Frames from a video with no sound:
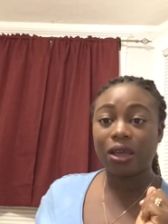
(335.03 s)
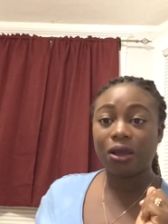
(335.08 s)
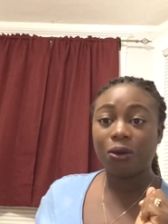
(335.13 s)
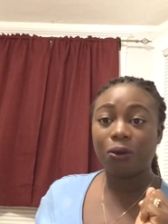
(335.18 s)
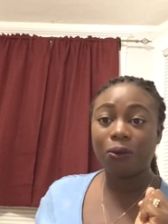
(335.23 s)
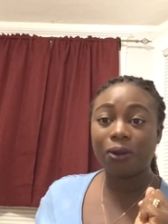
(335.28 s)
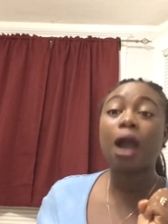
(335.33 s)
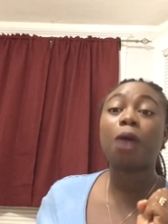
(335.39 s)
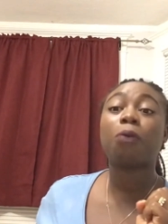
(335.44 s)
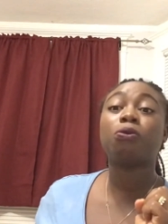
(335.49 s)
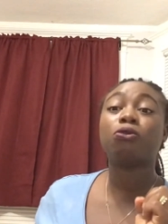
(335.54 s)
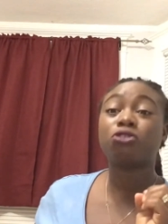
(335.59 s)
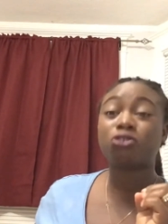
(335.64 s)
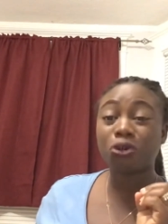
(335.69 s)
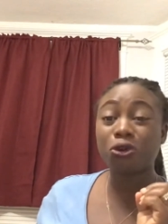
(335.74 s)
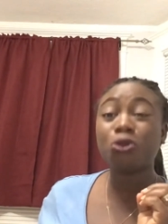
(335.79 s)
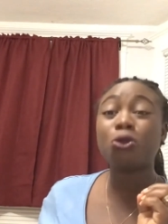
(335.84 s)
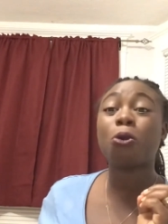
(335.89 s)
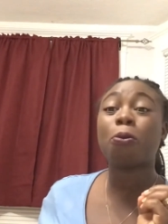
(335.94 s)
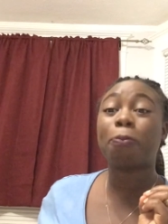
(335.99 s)
Okay, I will
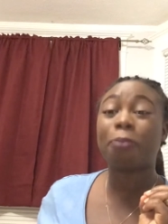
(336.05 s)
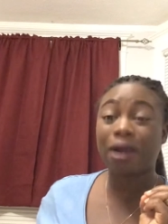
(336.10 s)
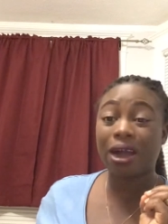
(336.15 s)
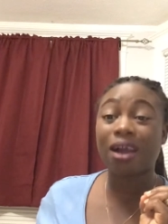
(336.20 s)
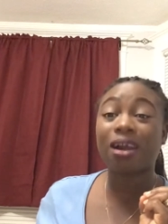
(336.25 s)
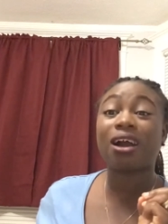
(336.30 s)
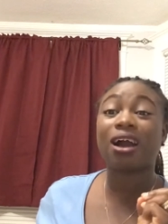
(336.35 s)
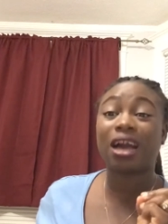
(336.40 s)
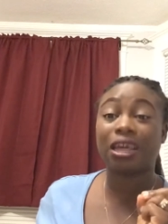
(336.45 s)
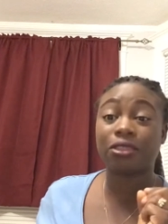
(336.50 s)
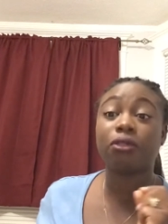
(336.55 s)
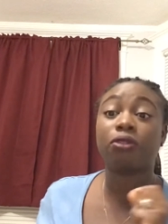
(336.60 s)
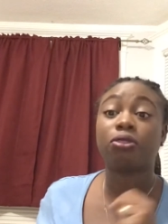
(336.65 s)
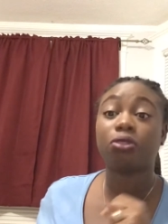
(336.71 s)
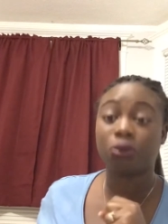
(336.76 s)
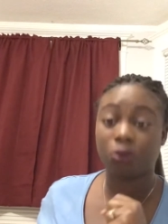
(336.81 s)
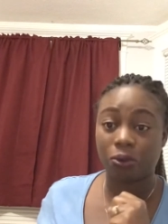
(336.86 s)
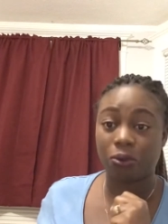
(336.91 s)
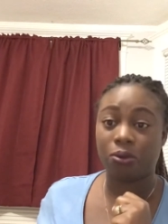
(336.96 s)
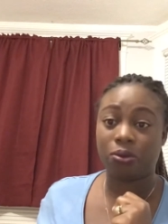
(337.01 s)
turn you back at the
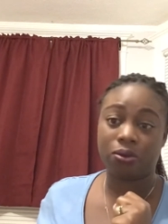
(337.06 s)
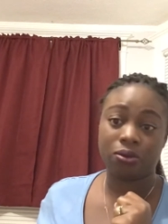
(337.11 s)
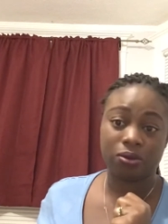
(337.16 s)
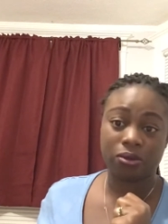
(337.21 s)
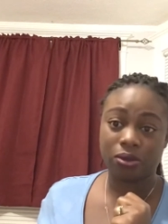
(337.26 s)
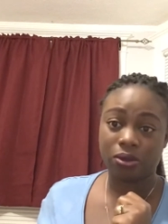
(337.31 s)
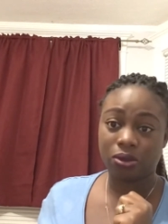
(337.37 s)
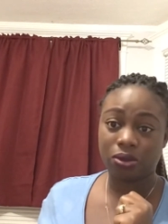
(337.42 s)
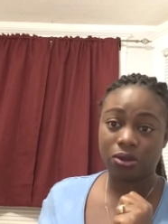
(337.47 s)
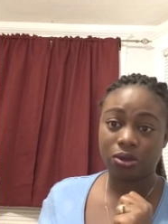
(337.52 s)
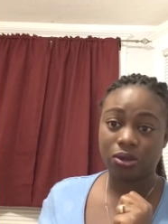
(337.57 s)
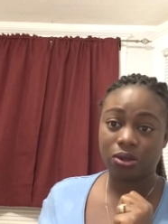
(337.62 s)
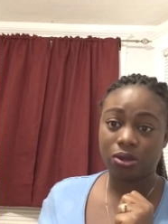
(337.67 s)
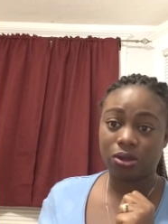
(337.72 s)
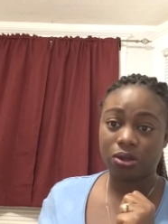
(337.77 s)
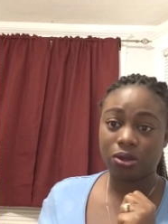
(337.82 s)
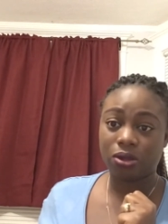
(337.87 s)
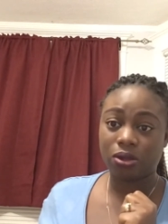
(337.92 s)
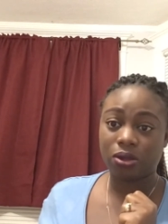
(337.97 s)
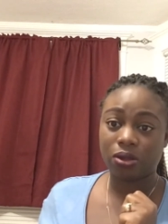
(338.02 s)
door.
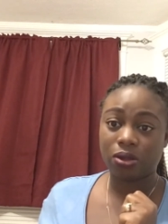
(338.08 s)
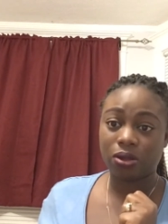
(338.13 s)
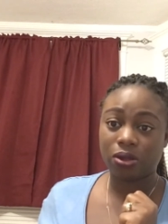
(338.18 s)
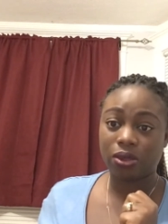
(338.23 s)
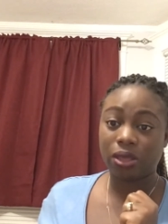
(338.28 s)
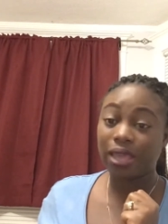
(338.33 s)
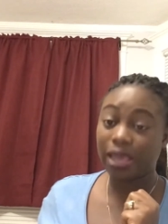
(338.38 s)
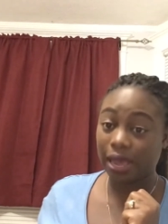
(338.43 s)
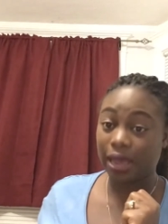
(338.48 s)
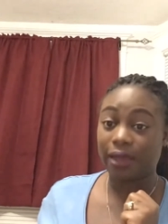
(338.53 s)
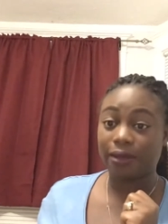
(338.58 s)
Yeah,